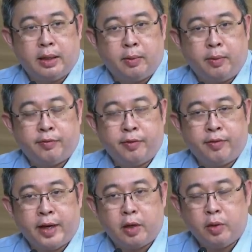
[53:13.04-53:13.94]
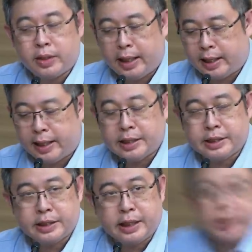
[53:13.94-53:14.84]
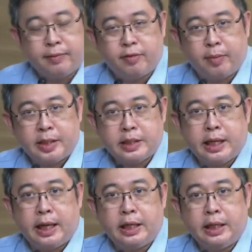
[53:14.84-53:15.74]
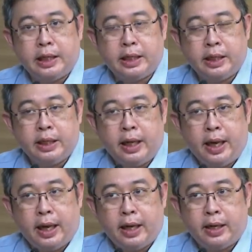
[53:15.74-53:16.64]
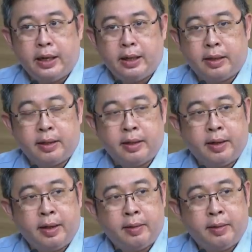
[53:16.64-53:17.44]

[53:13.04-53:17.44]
We've in fact looked at the cases that come from NCID, and